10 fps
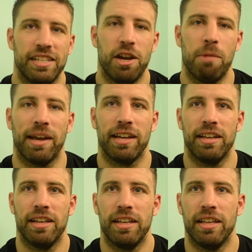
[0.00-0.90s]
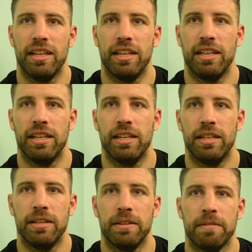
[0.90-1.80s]
something we spoke about
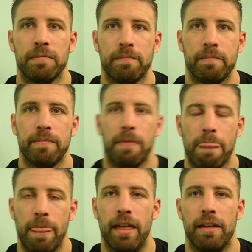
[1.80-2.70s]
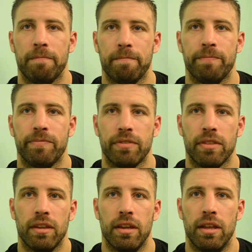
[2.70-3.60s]
prior to this fight was how you'd been
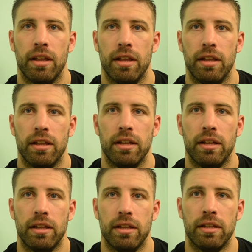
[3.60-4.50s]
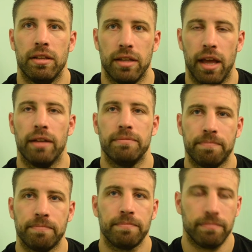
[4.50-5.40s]
working on the weights a little bit
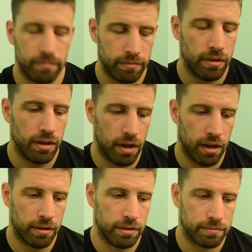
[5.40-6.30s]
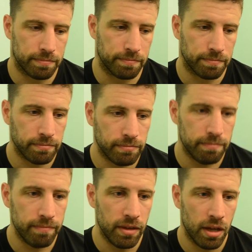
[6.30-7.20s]
more. Do you feel that was something that sort of...